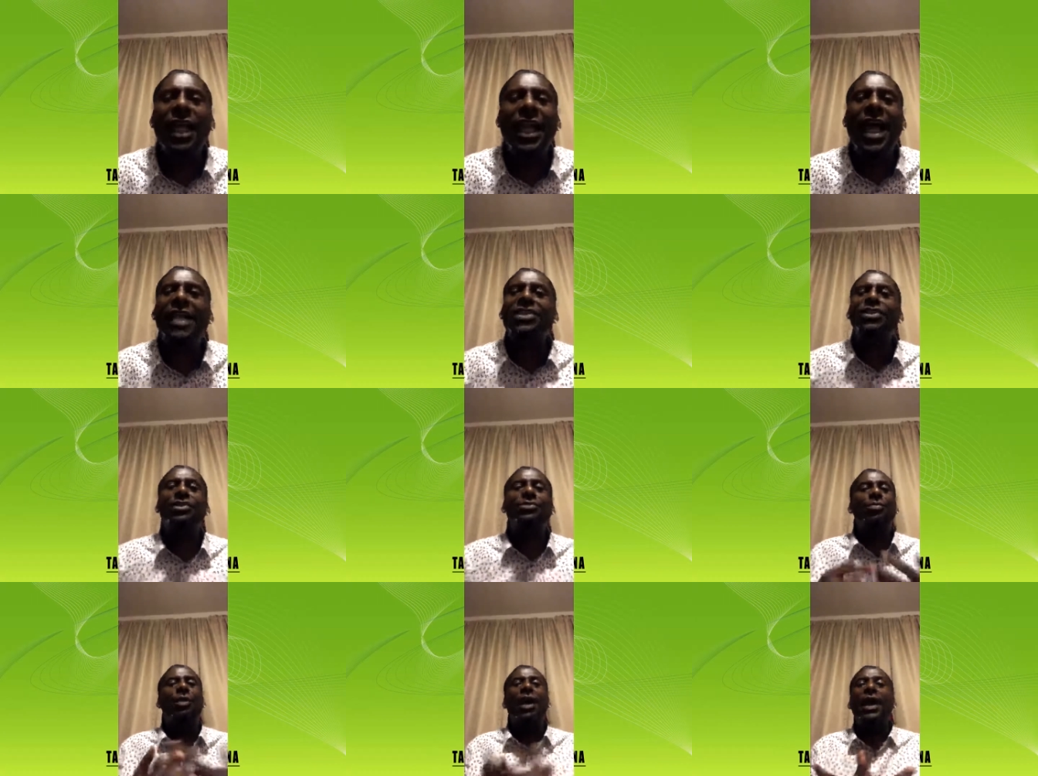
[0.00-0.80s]
And I
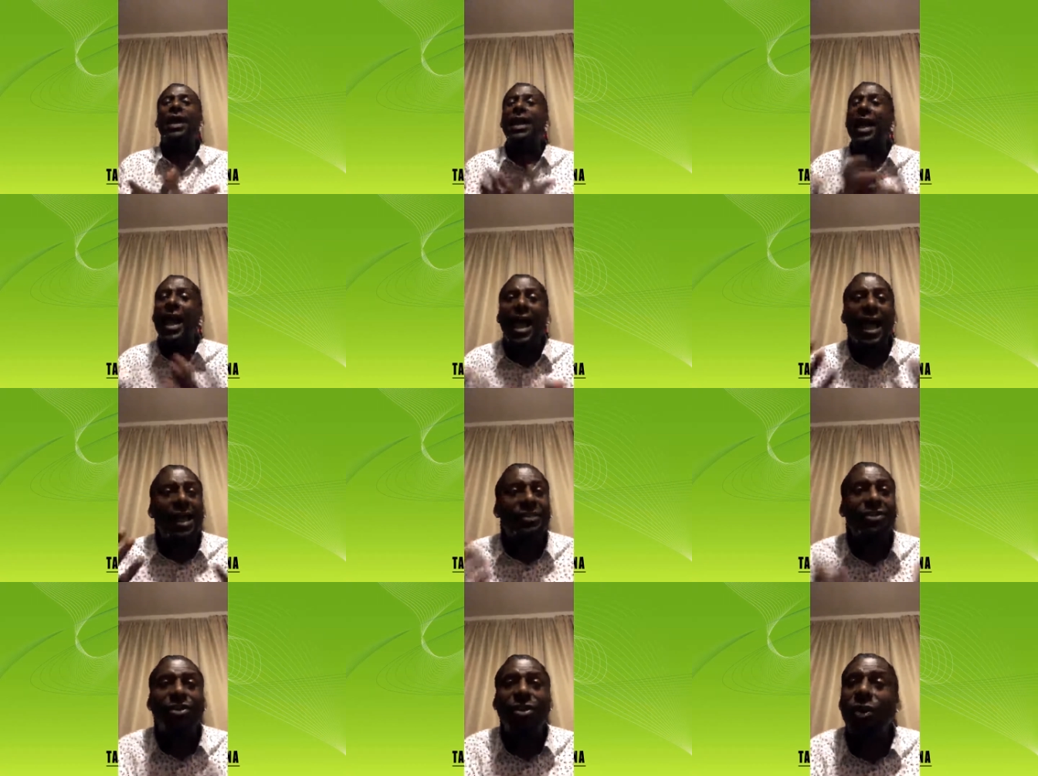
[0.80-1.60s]
just pray and I
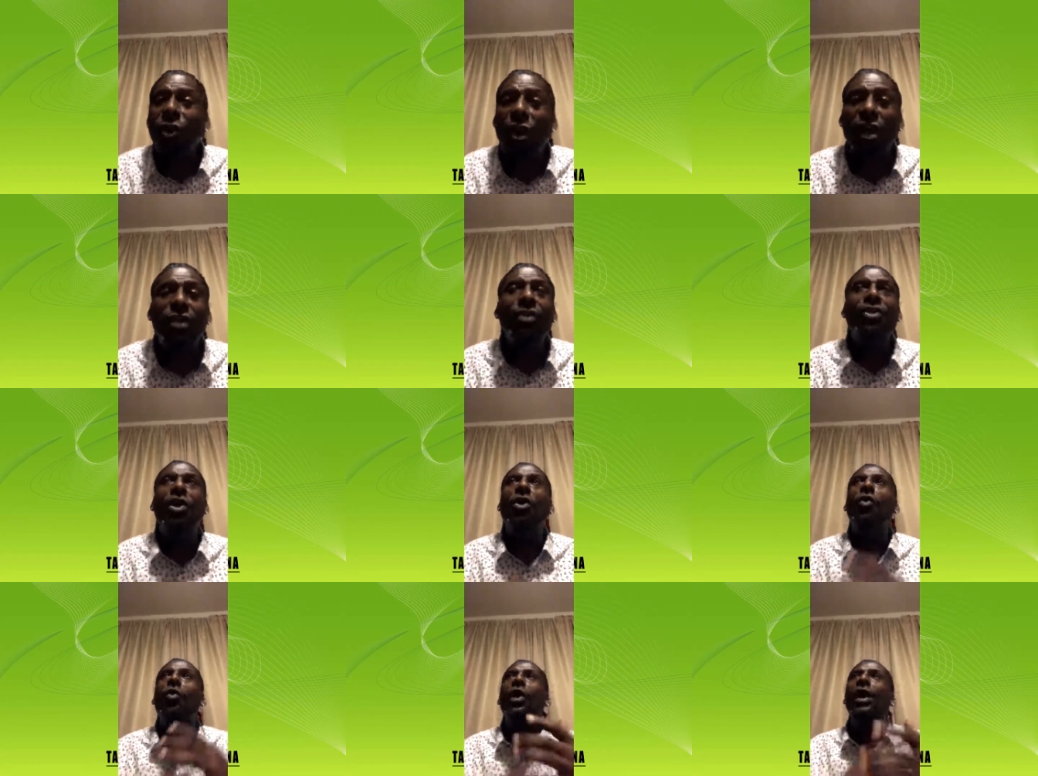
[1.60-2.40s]
ask the Lord,
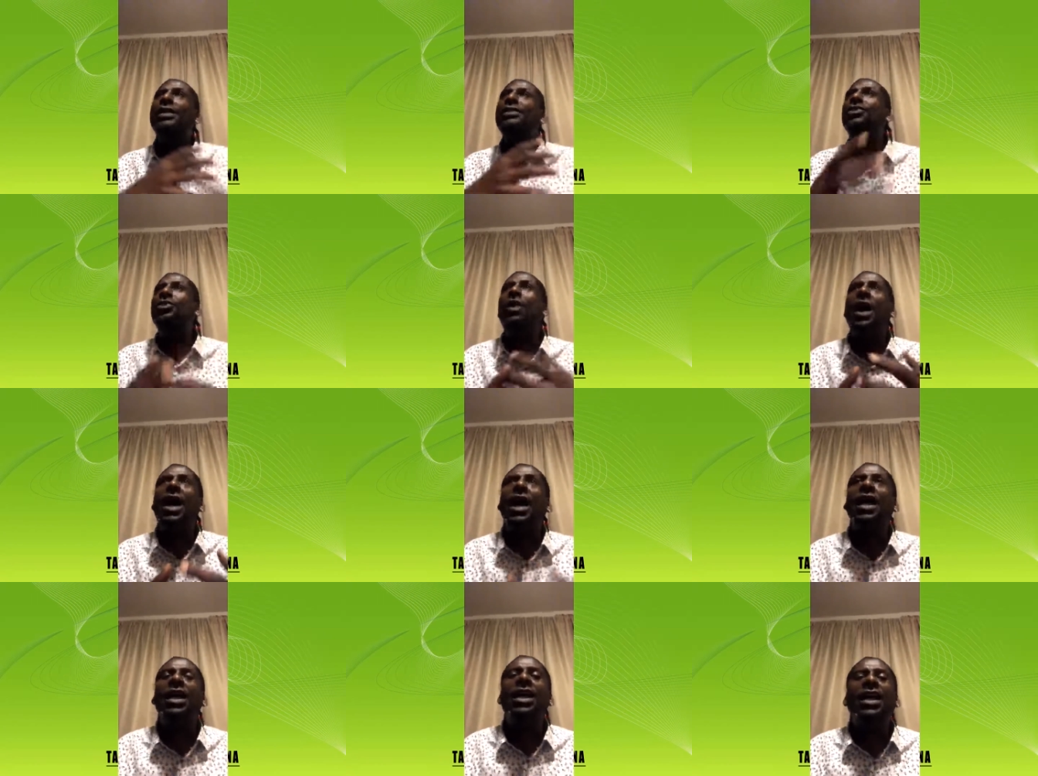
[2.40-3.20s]
what do
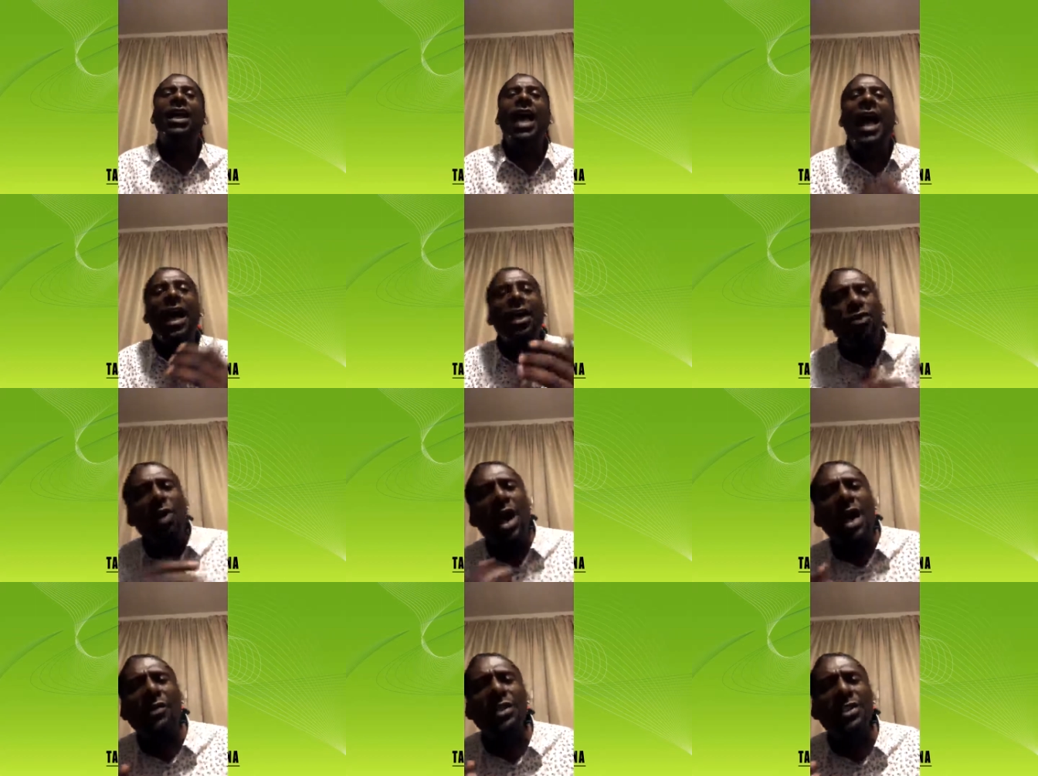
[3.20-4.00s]
I how do
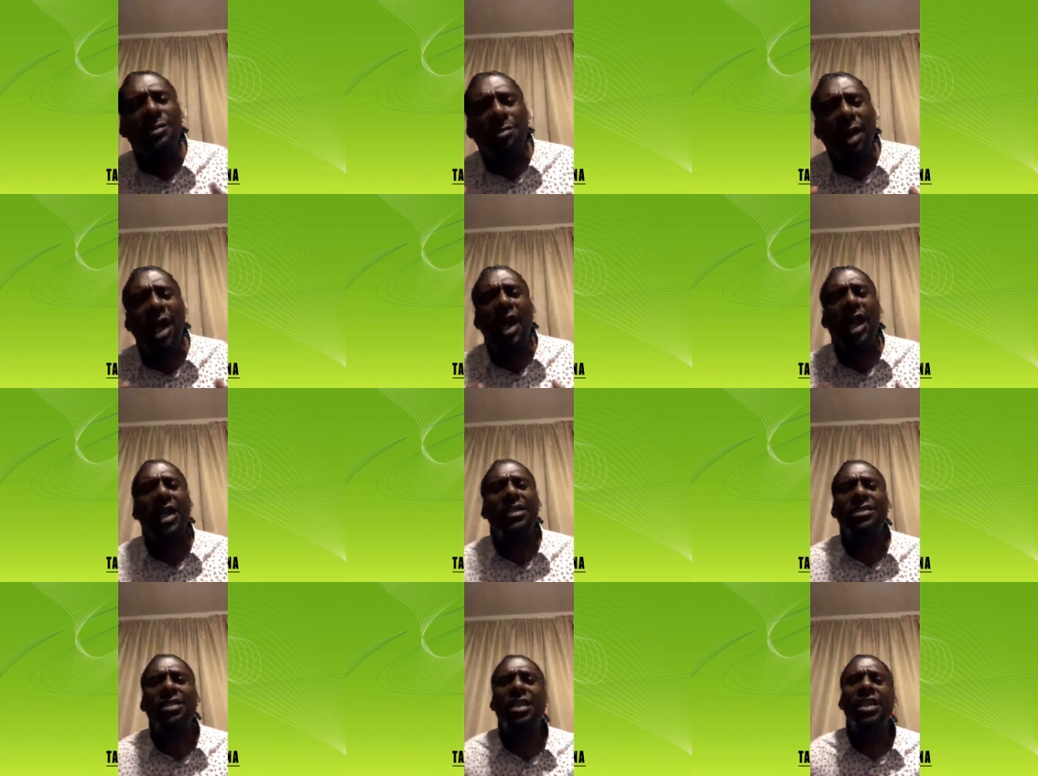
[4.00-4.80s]
I
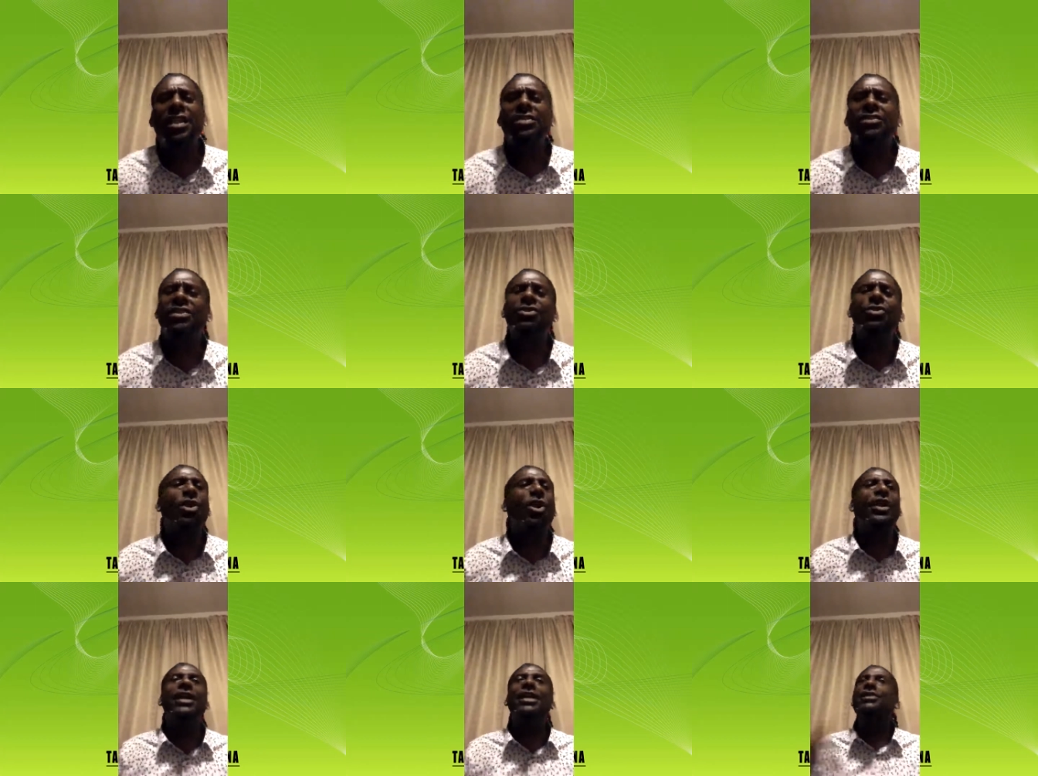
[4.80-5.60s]
respond to this? And,
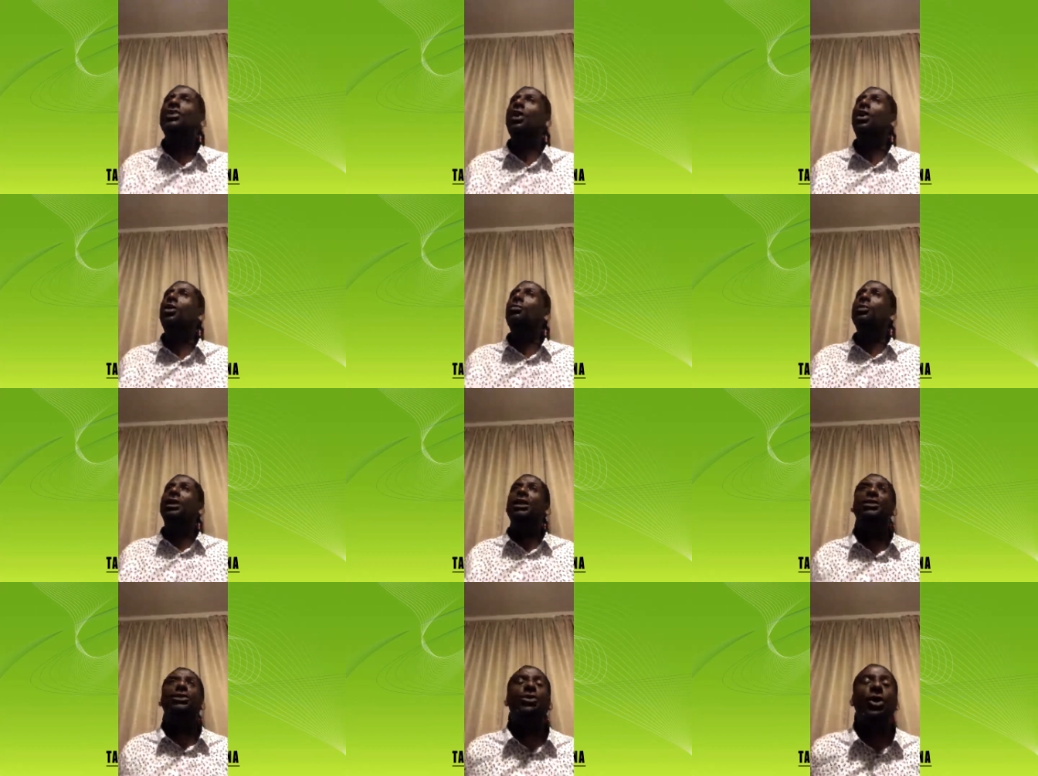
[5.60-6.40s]
and he told
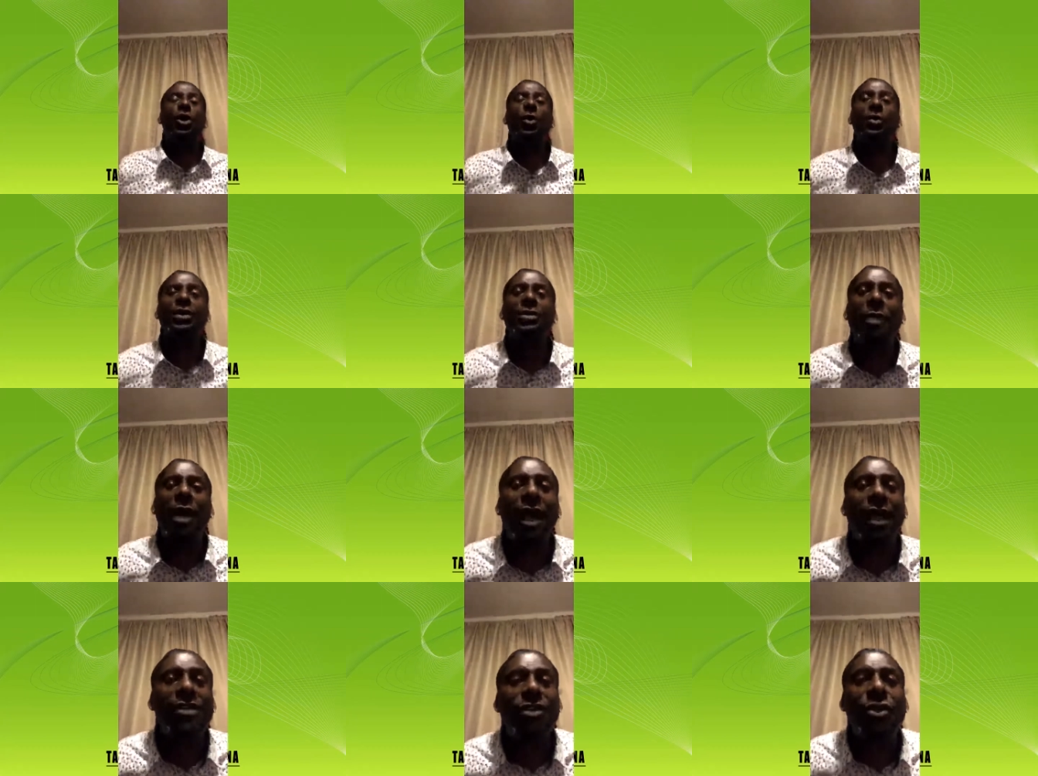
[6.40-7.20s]
me,
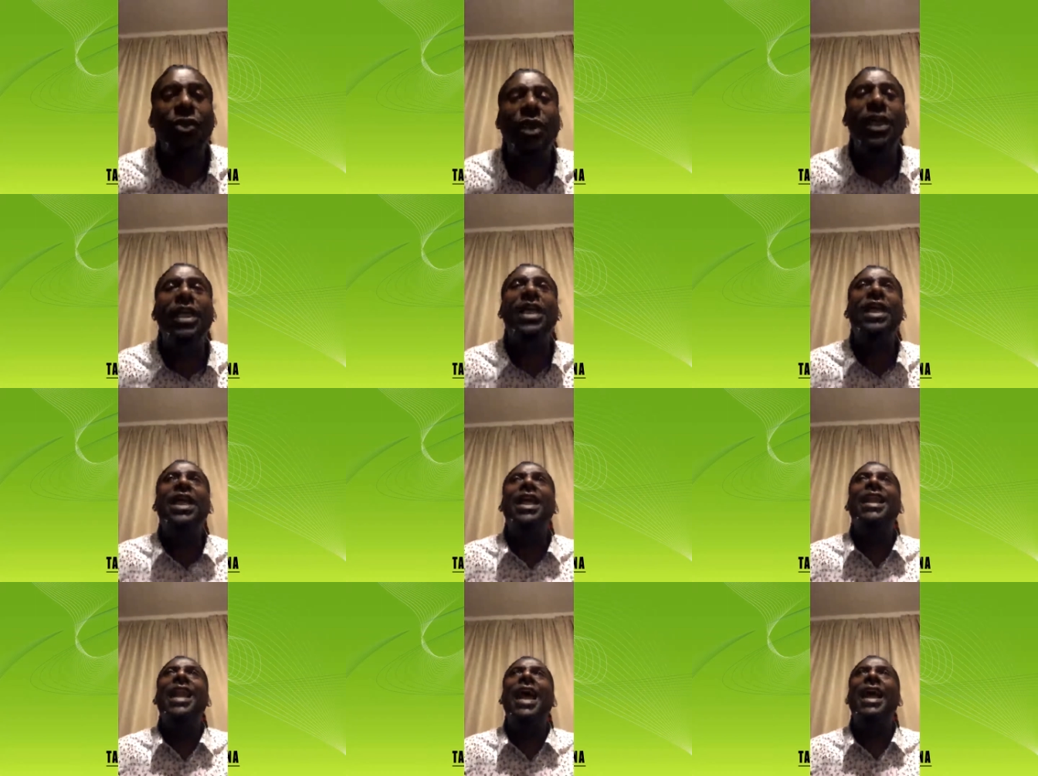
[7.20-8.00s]
respond to it
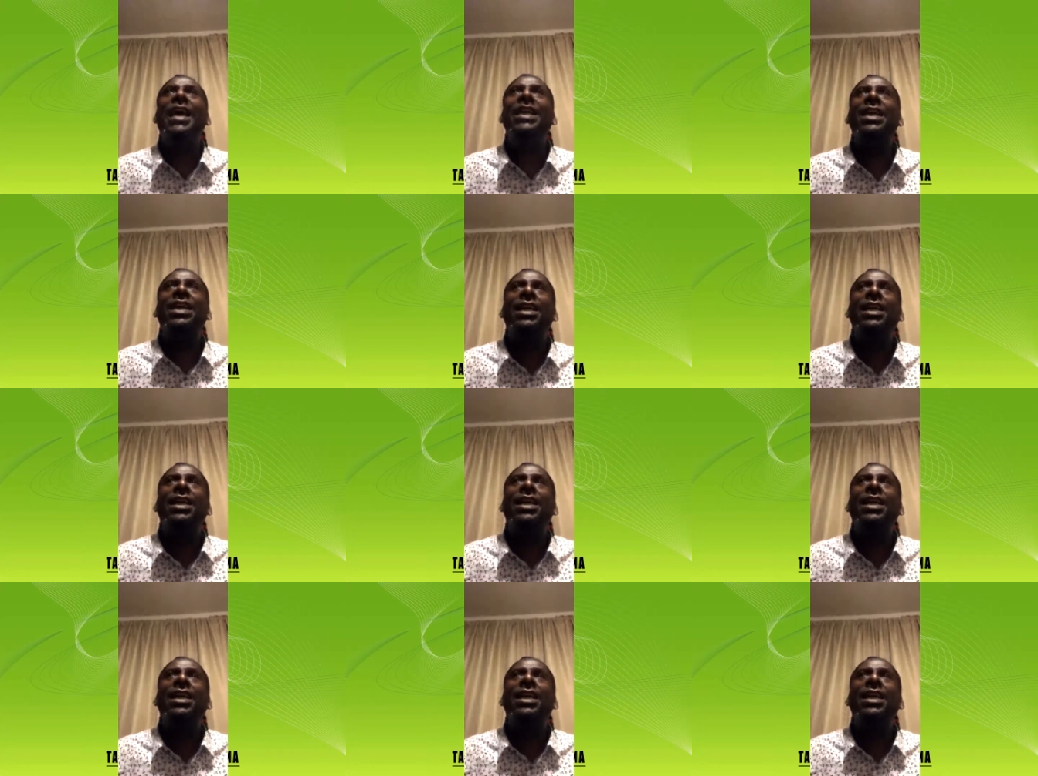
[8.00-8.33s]
like